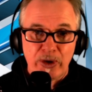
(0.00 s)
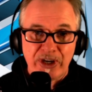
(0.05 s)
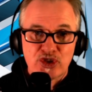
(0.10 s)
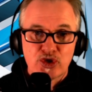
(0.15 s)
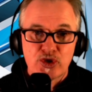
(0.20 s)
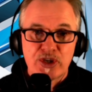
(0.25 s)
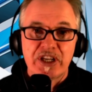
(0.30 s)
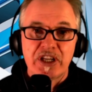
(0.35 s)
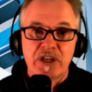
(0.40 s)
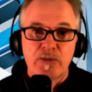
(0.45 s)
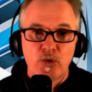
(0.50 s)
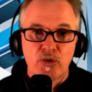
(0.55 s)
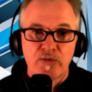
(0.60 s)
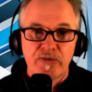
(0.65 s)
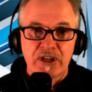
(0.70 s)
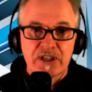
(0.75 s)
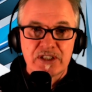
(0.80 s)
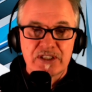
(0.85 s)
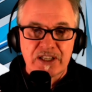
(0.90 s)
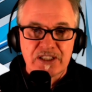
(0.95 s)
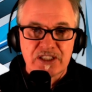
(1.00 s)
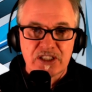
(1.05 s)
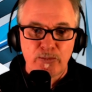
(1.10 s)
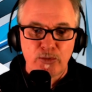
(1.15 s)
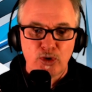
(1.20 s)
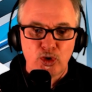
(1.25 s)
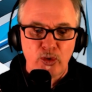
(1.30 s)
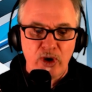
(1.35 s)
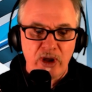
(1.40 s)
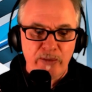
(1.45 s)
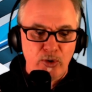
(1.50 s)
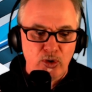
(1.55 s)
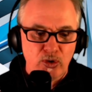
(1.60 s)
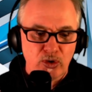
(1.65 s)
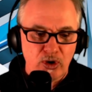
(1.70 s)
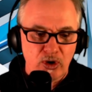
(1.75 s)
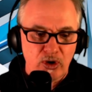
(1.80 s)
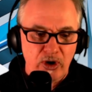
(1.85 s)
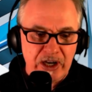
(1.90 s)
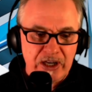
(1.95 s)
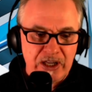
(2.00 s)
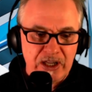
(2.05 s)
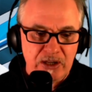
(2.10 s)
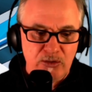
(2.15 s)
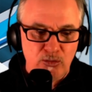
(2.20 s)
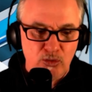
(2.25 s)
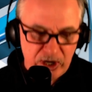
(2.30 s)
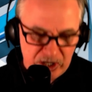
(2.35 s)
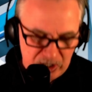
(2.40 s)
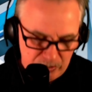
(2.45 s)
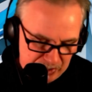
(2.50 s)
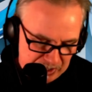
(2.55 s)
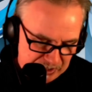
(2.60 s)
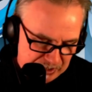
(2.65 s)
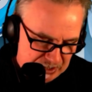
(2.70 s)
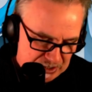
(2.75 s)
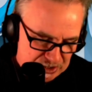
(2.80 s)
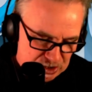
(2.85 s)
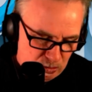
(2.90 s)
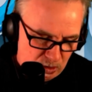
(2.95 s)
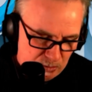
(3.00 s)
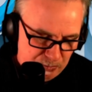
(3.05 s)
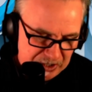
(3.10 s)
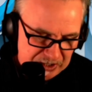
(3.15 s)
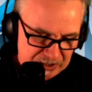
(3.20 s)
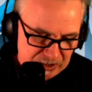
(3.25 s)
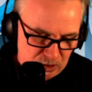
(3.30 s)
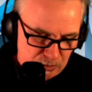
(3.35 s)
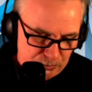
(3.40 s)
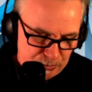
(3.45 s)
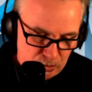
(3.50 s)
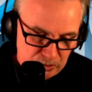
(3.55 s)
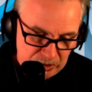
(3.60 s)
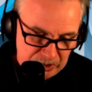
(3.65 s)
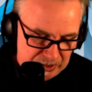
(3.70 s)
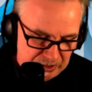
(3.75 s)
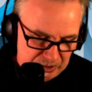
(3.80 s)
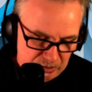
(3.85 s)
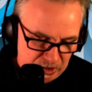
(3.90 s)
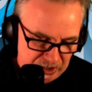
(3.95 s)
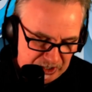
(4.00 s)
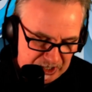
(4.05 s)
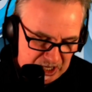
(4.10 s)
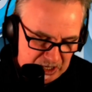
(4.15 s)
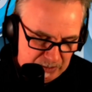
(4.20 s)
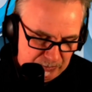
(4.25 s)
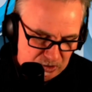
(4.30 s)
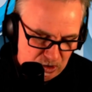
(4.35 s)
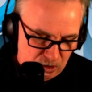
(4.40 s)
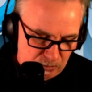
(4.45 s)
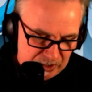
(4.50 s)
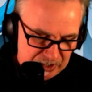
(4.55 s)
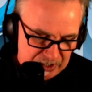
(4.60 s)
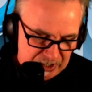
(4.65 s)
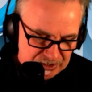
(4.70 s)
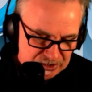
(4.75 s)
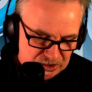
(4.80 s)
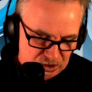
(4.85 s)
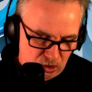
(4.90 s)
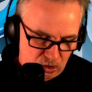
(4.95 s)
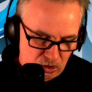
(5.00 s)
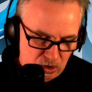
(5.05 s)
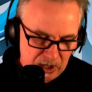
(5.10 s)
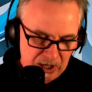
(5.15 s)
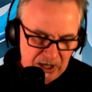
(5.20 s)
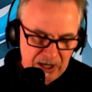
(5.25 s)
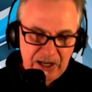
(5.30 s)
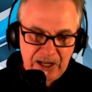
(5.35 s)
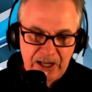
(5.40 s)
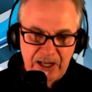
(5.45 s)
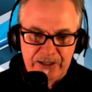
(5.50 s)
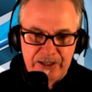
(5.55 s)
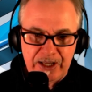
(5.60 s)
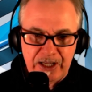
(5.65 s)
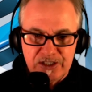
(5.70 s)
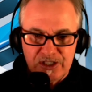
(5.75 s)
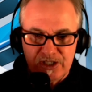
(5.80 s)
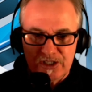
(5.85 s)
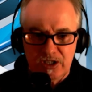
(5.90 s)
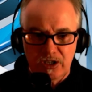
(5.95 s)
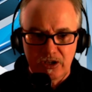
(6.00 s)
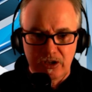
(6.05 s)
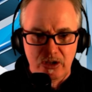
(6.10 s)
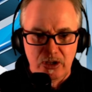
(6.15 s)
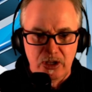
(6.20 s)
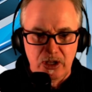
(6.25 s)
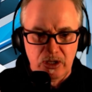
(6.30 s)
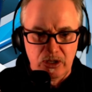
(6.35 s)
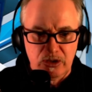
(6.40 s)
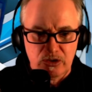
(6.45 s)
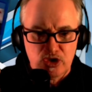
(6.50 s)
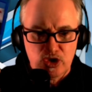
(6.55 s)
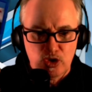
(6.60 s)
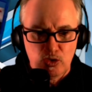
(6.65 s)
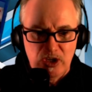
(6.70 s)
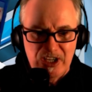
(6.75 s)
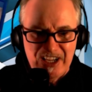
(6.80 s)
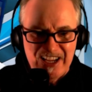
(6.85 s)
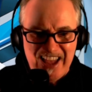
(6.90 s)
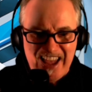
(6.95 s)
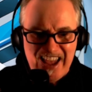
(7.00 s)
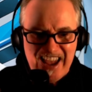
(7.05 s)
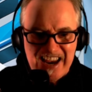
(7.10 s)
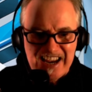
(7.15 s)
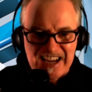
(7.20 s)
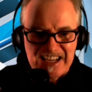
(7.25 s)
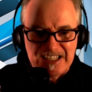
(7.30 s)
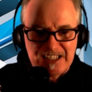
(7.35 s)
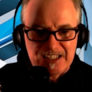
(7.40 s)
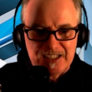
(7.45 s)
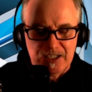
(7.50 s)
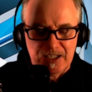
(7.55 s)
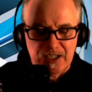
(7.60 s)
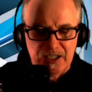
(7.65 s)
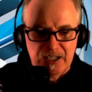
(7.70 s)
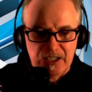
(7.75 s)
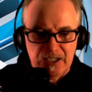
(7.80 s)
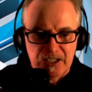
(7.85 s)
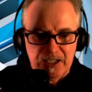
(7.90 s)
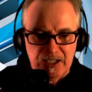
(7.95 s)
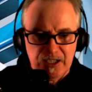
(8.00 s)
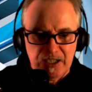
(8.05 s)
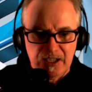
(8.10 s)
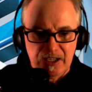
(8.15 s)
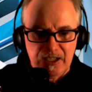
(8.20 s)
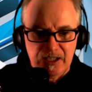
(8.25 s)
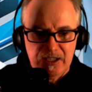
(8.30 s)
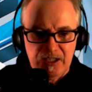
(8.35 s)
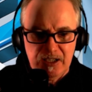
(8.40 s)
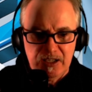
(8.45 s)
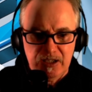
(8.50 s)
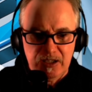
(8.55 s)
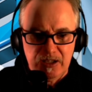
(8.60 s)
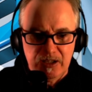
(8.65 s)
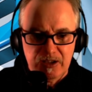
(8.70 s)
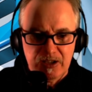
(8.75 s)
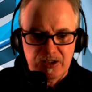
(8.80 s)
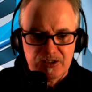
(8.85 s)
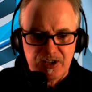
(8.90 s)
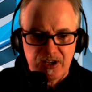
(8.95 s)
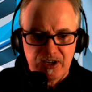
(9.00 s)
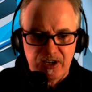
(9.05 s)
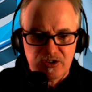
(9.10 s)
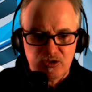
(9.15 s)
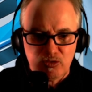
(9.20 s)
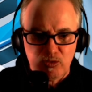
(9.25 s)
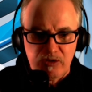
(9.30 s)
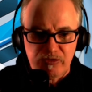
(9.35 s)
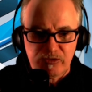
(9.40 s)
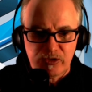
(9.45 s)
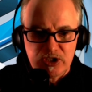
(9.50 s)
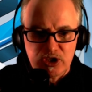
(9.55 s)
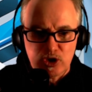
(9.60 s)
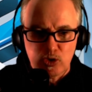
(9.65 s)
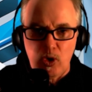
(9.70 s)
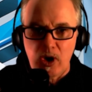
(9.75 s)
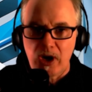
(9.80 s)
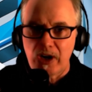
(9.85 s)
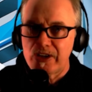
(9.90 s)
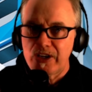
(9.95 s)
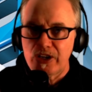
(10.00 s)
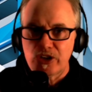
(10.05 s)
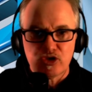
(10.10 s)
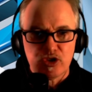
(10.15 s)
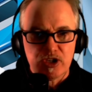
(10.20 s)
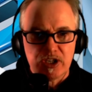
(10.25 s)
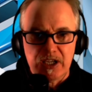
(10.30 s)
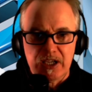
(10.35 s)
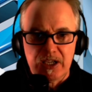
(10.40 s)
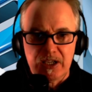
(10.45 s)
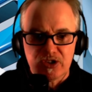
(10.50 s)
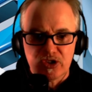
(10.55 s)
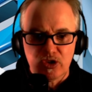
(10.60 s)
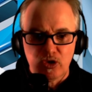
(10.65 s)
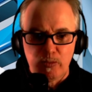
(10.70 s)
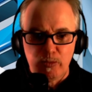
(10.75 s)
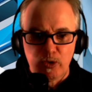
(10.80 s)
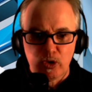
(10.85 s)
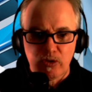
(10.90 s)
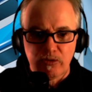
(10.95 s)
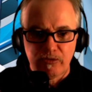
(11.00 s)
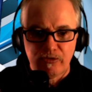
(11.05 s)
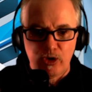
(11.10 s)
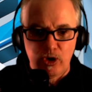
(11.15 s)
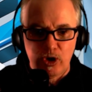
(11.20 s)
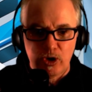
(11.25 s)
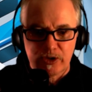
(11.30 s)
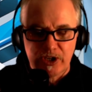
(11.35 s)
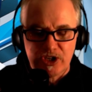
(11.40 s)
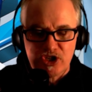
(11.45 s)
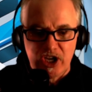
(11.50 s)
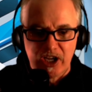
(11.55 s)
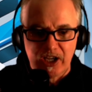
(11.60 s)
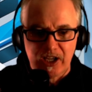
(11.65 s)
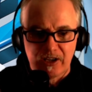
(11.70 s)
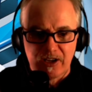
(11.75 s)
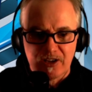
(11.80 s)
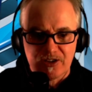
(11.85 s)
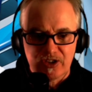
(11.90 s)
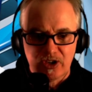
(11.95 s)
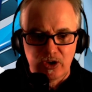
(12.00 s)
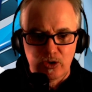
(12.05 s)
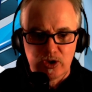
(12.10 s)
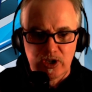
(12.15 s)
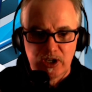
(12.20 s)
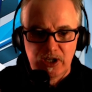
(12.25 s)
3D movies. That's the Blu Ray Bunker, and he recommended it, so I picked it up. It only came a couple of days ago, and that's Julia X. He said it's reference quality 3D, so I'm looking forward to checking this out.